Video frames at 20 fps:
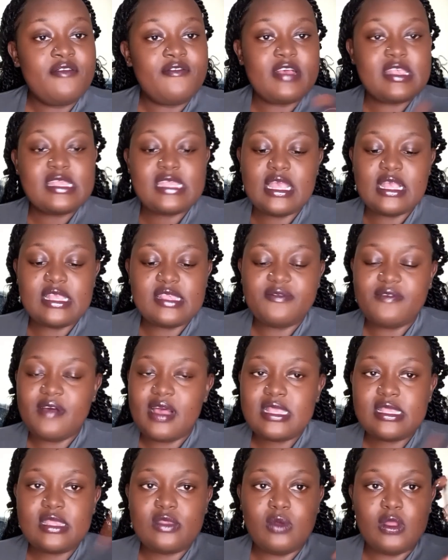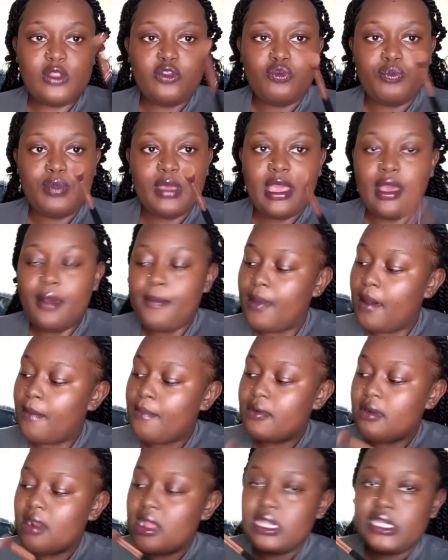First things first, you want to pick up
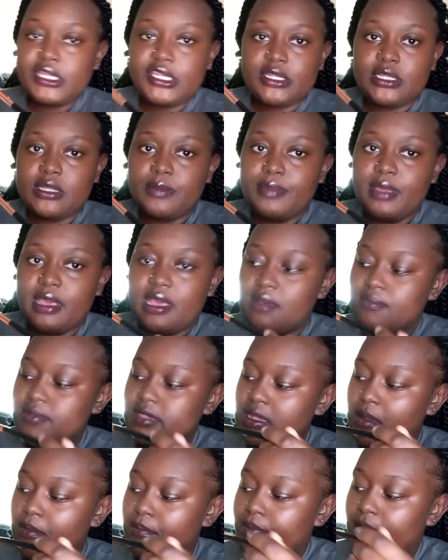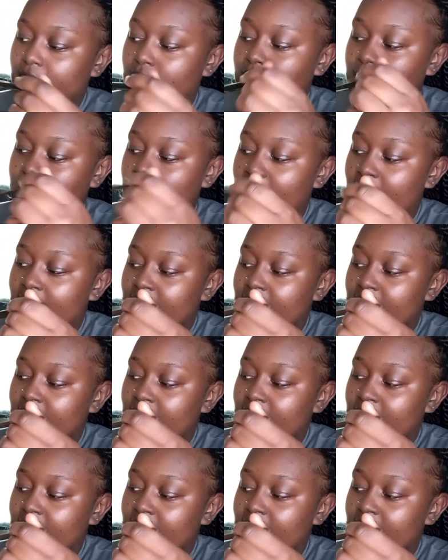a brush, pick up some powder.